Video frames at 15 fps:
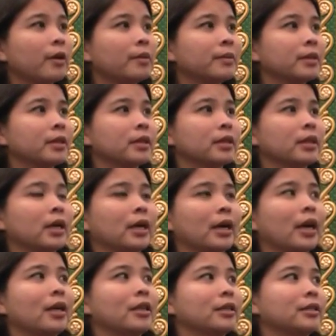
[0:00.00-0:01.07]
common
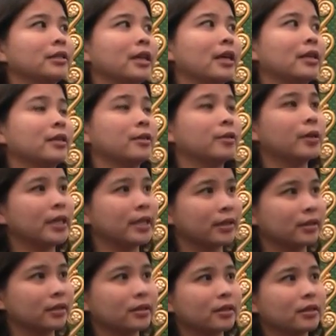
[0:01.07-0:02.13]
colors are the
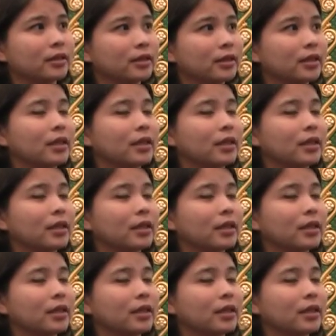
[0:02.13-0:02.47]
greens,